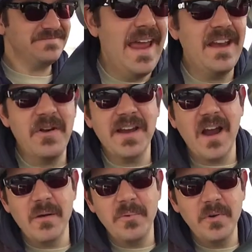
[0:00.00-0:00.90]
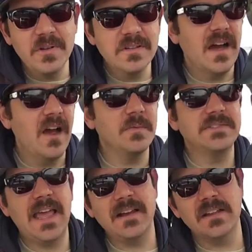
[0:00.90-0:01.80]
Anyway, Carpoolers, I hope
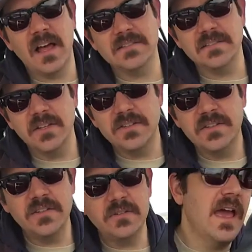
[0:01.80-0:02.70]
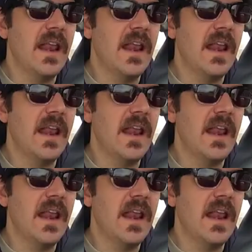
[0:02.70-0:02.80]
Santa Claus is good to you,